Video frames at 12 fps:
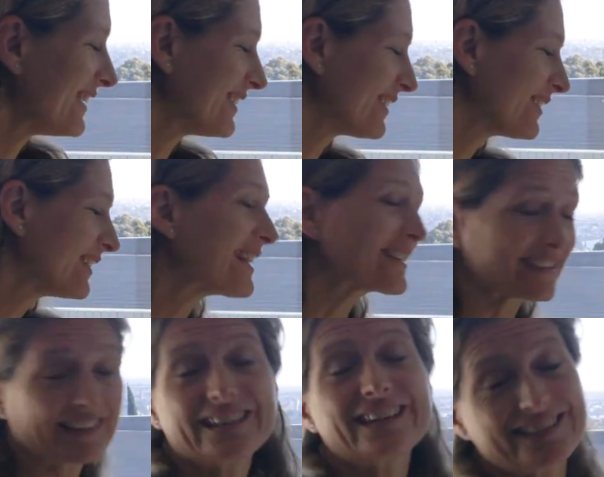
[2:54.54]

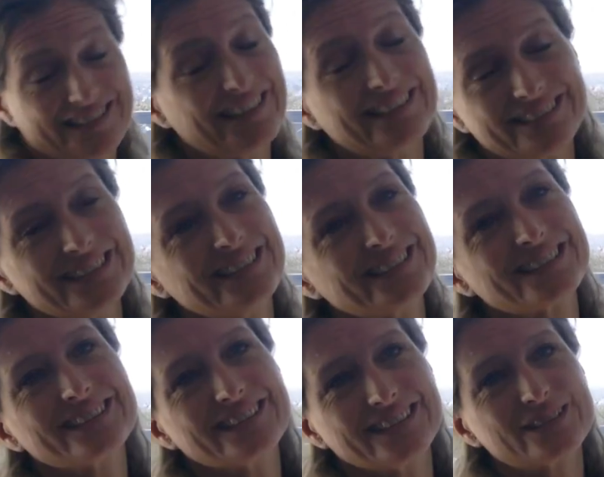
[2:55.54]
Yes, I guess, yeah.
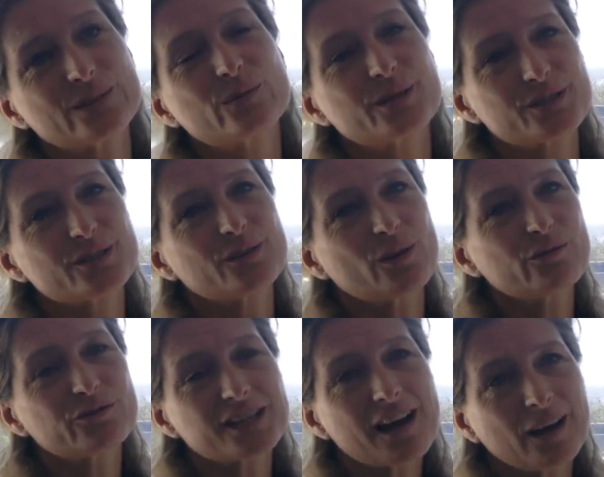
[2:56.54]
It's a question
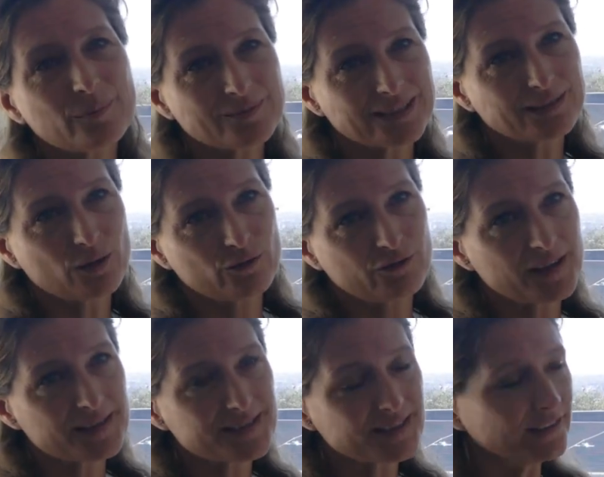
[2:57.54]
of time, go
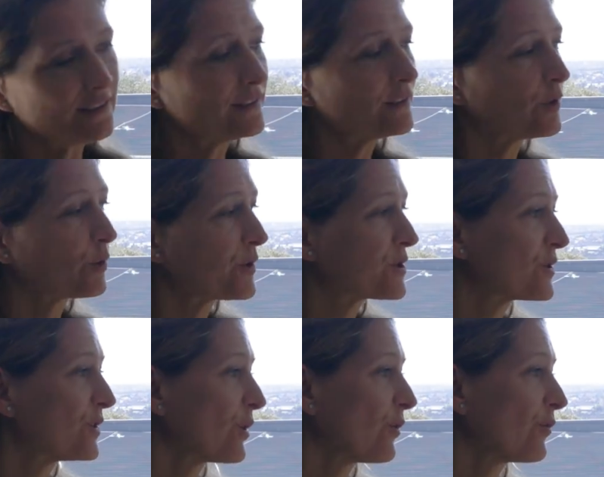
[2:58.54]
faster, a
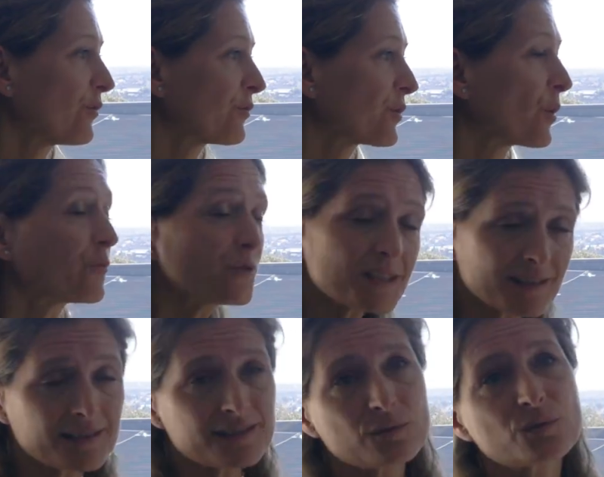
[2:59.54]
question of
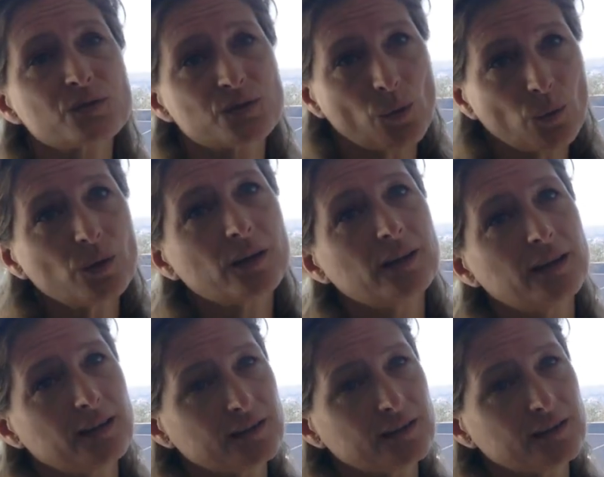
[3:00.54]
confidence also.